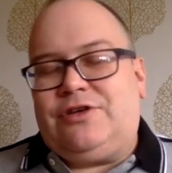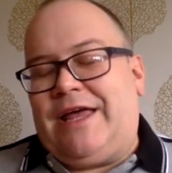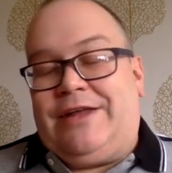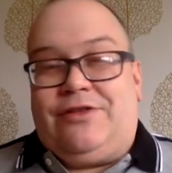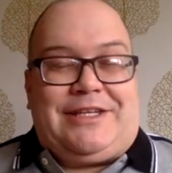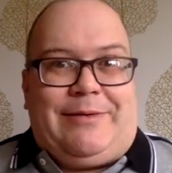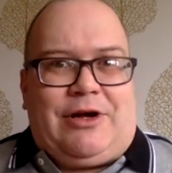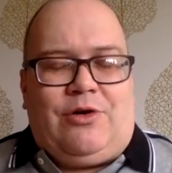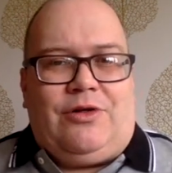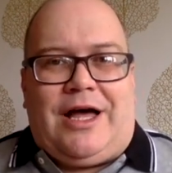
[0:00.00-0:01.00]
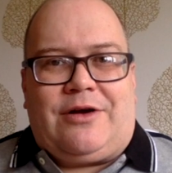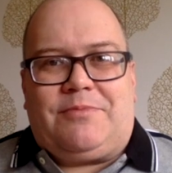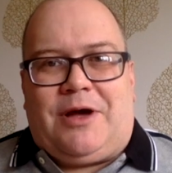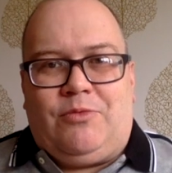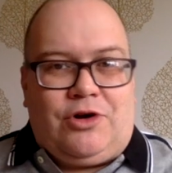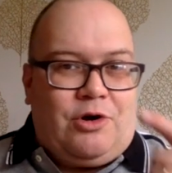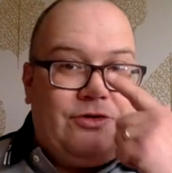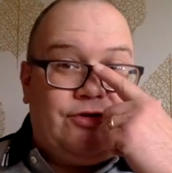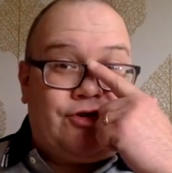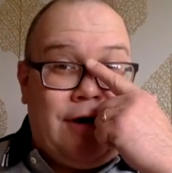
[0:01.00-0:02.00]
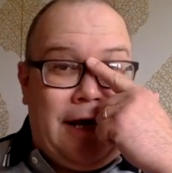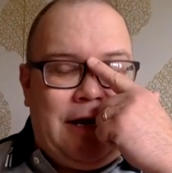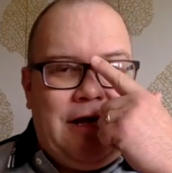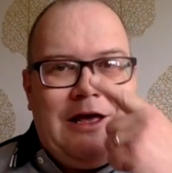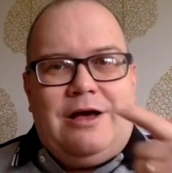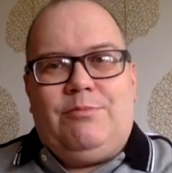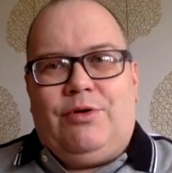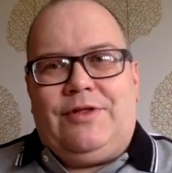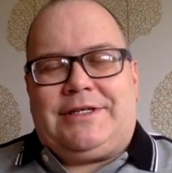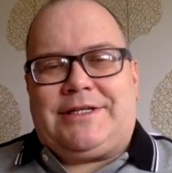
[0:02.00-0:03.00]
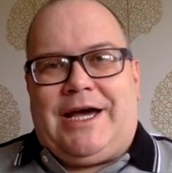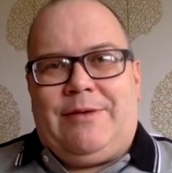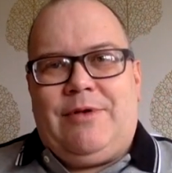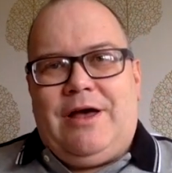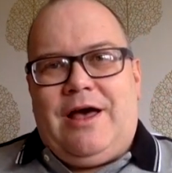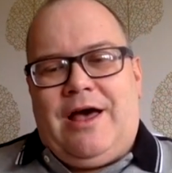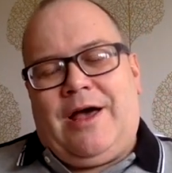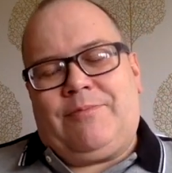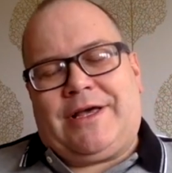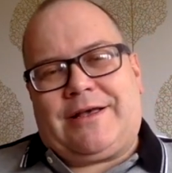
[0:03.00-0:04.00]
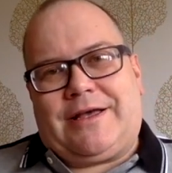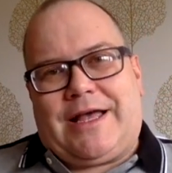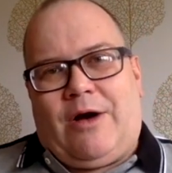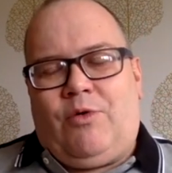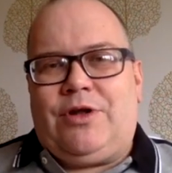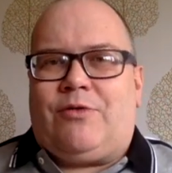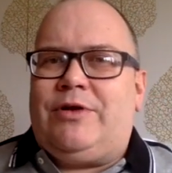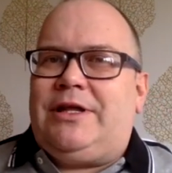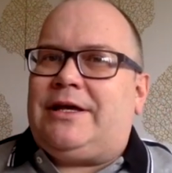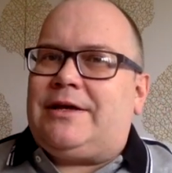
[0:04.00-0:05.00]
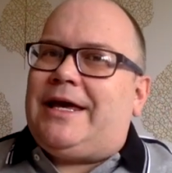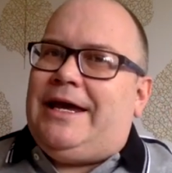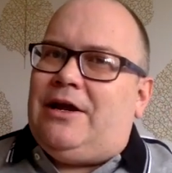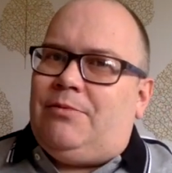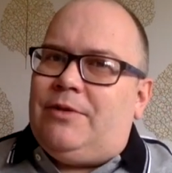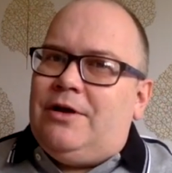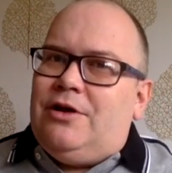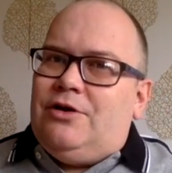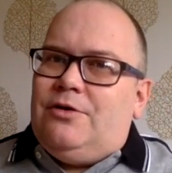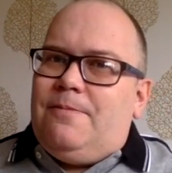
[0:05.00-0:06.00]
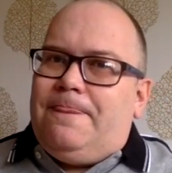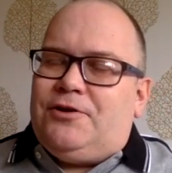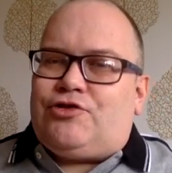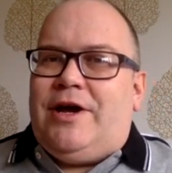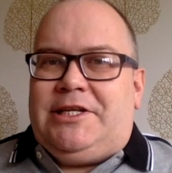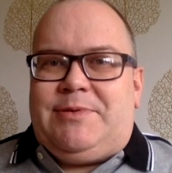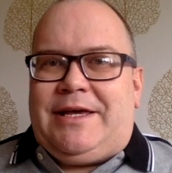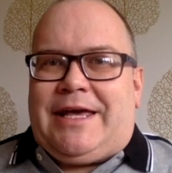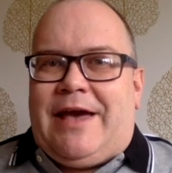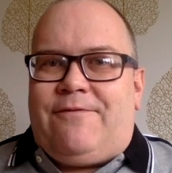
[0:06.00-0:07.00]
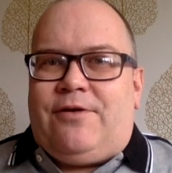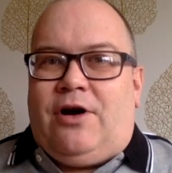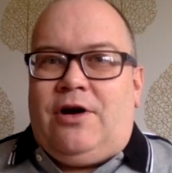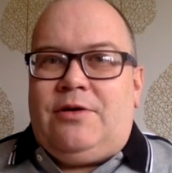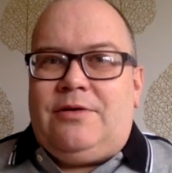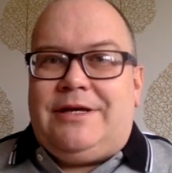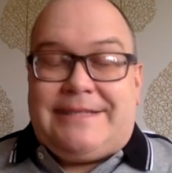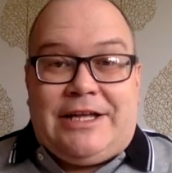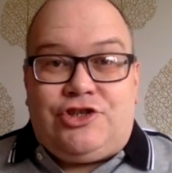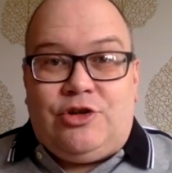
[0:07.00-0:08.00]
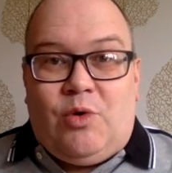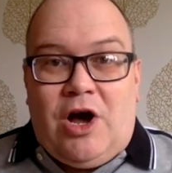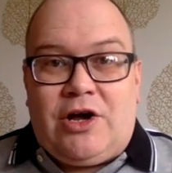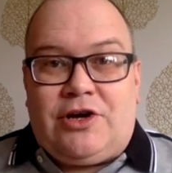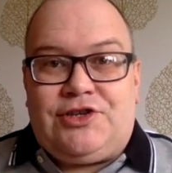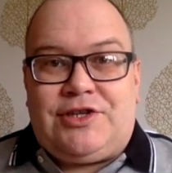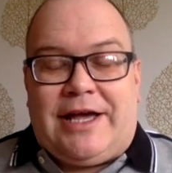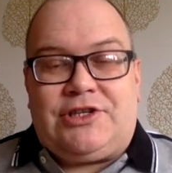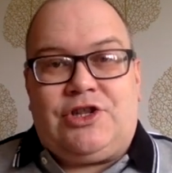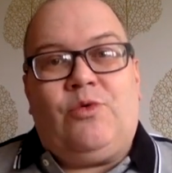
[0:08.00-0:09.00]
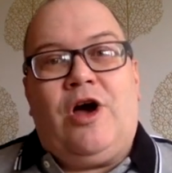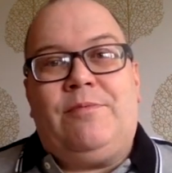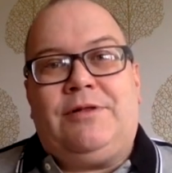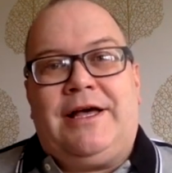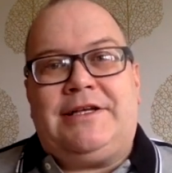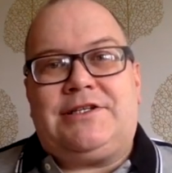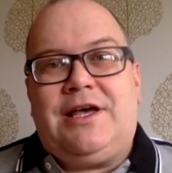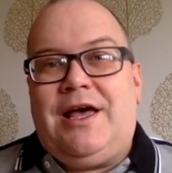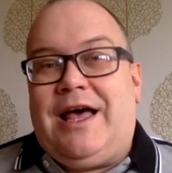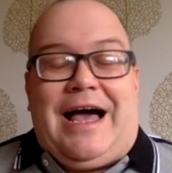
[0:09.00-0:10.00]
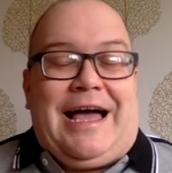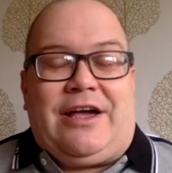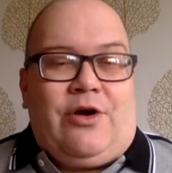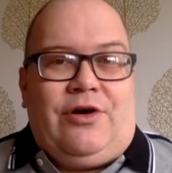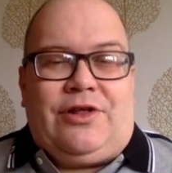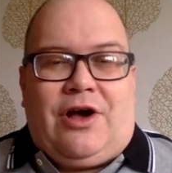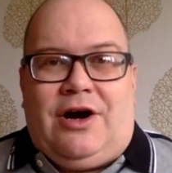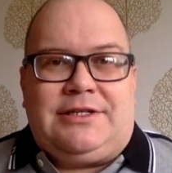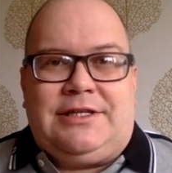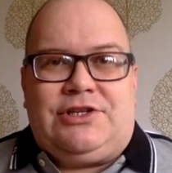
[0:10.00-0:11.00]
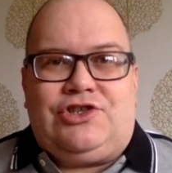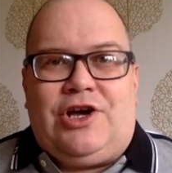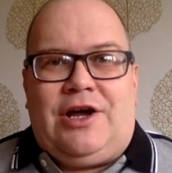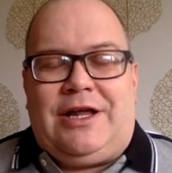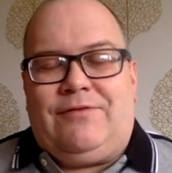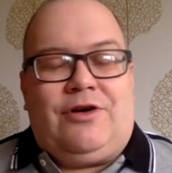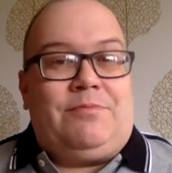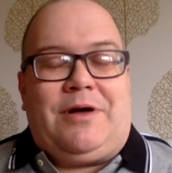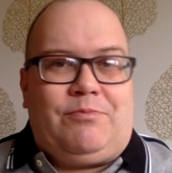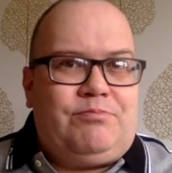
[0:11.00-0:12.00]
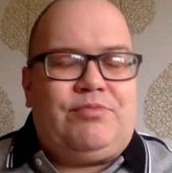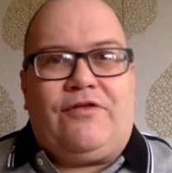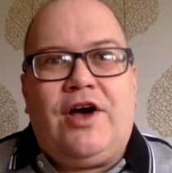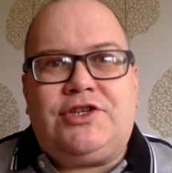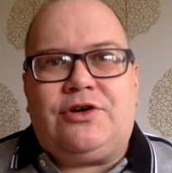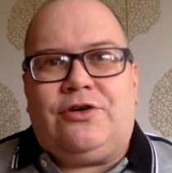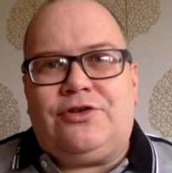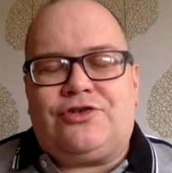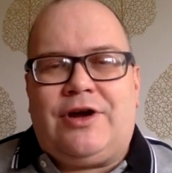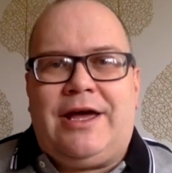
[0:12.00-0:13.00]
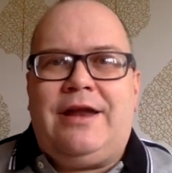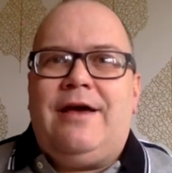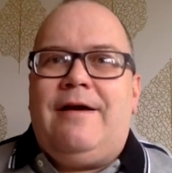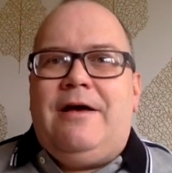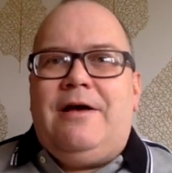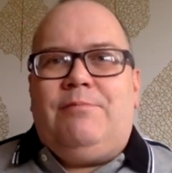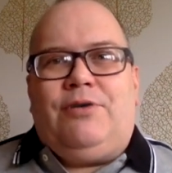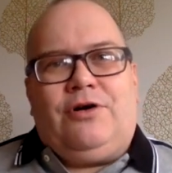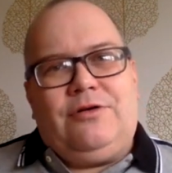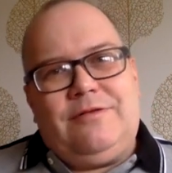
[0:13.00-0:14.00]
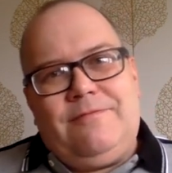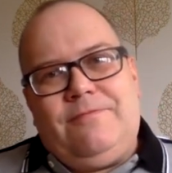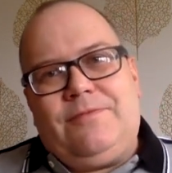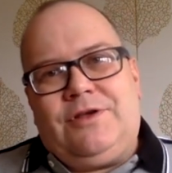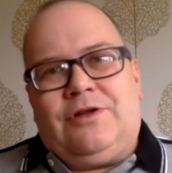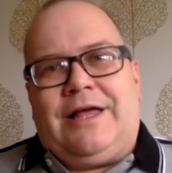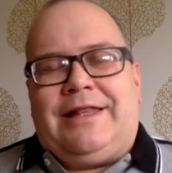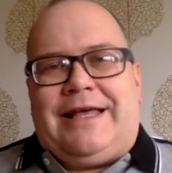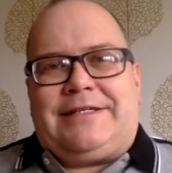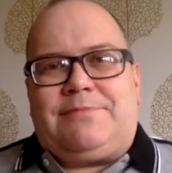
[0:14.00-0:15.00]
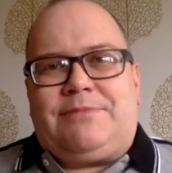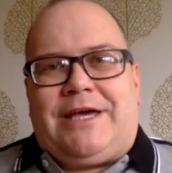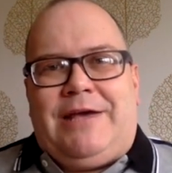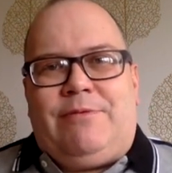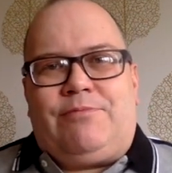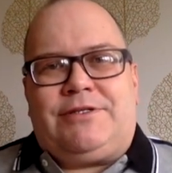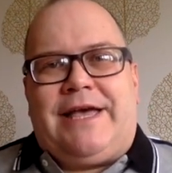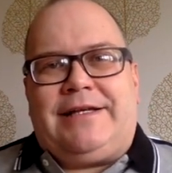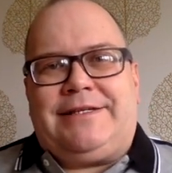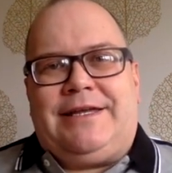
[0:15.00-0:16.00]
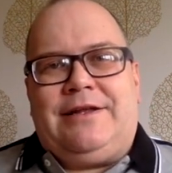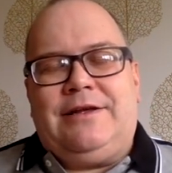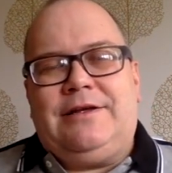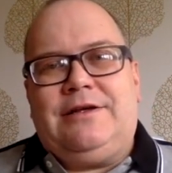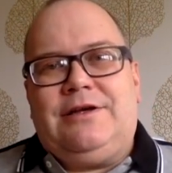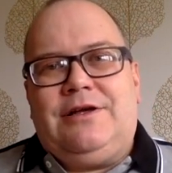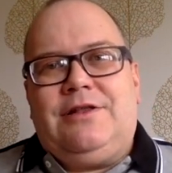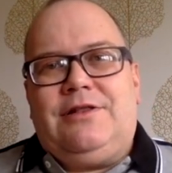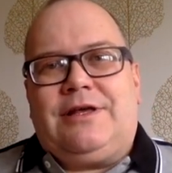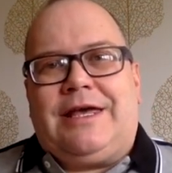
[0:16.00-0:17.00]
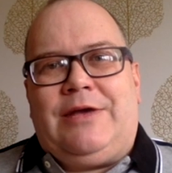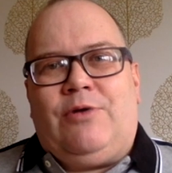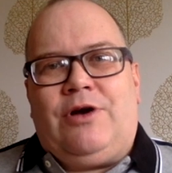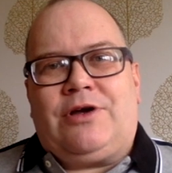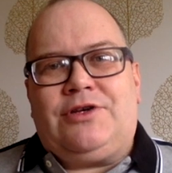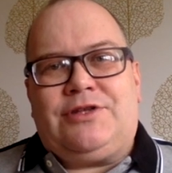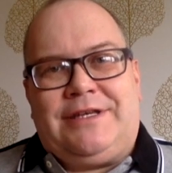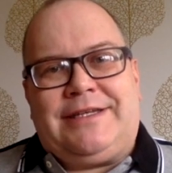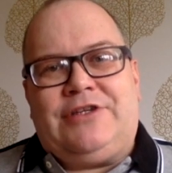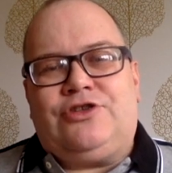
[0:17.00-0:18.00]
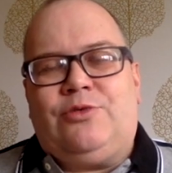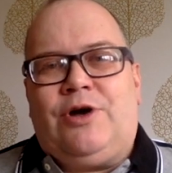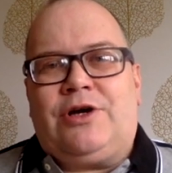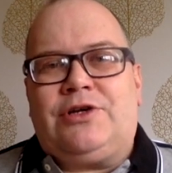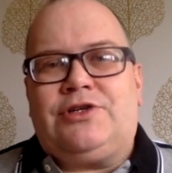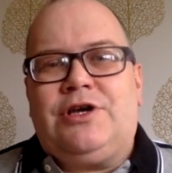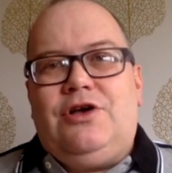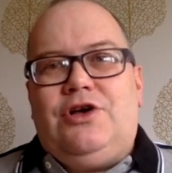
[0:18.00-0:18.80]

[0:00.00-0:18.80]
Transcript: Any other time I would go on the train, but this time I'm really keen on the trains being kept for our essential workers to get to the workplace. I can go in the car to this journey, even though I prefer to go on the train, but you know, let's keep on protecting the key workers, the essential workers.